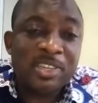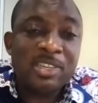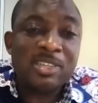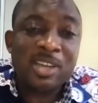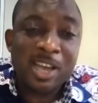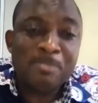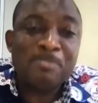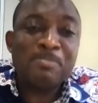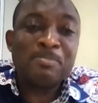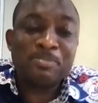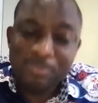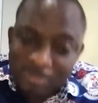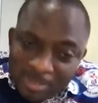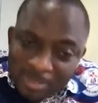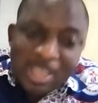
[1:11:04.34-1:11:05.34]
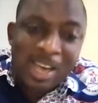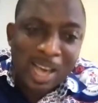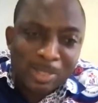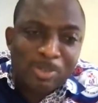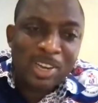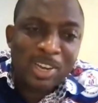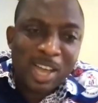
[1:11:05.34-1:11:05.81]
in time. I
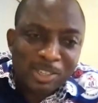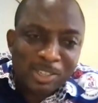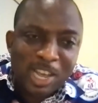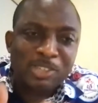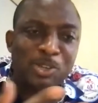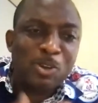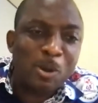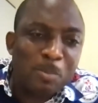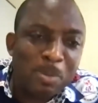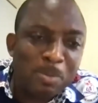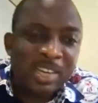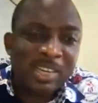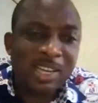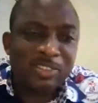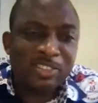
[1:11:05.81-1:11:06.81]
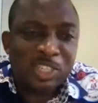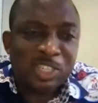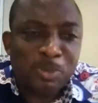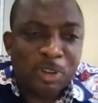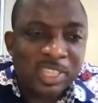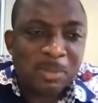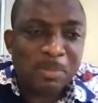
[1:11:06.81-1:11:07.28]
thought I should compliment Catherine's
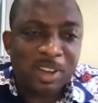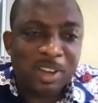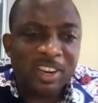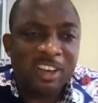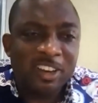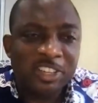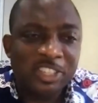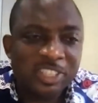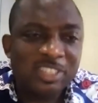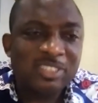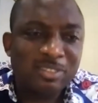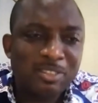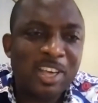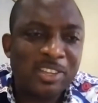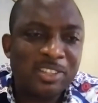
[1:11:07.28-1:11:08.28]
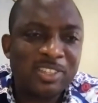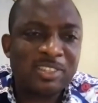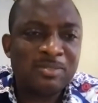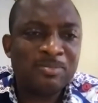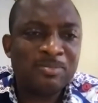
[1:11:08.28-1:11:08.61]
point about knowledge. Thanks.